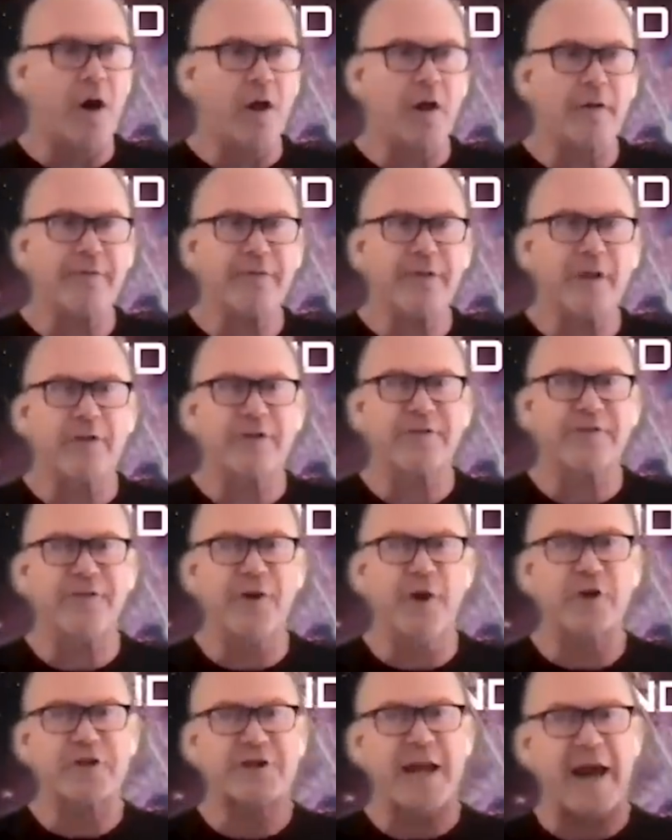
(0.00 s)
all of
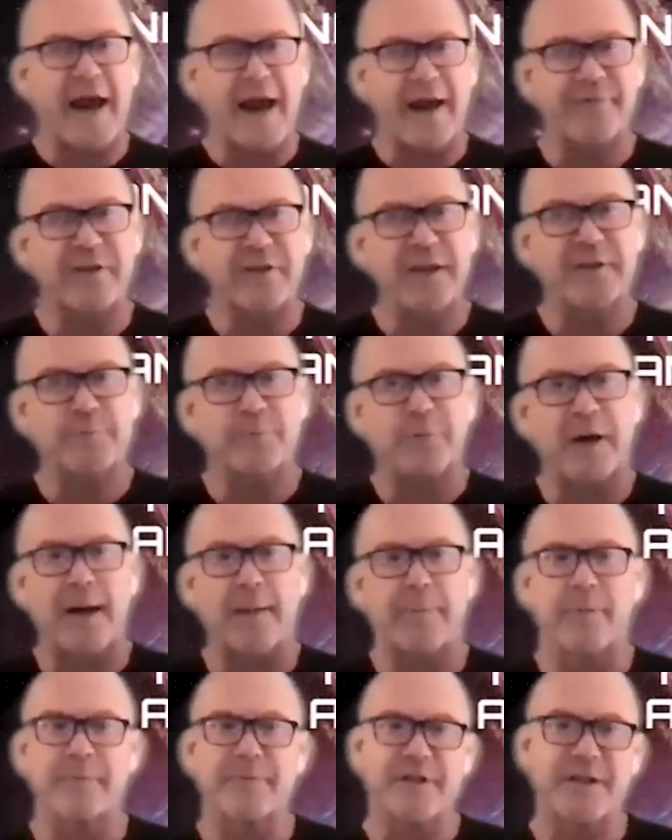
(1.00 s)
those folks have these
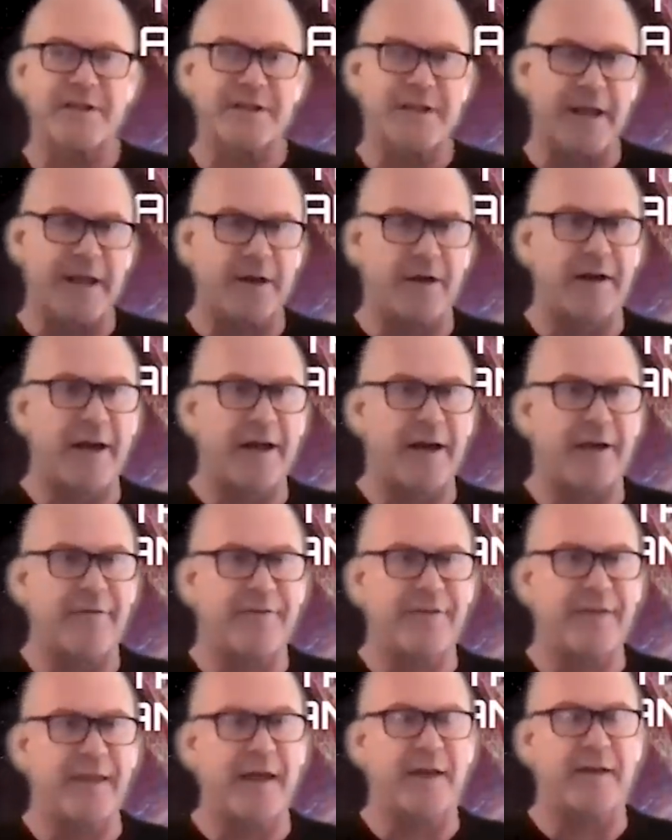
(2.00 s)
problems, these
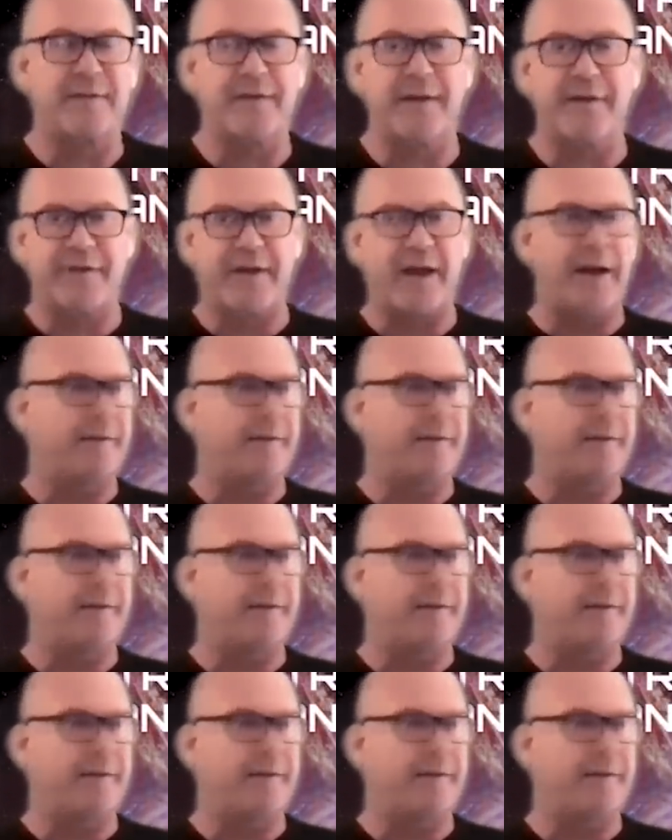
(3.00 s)
Internet of Things.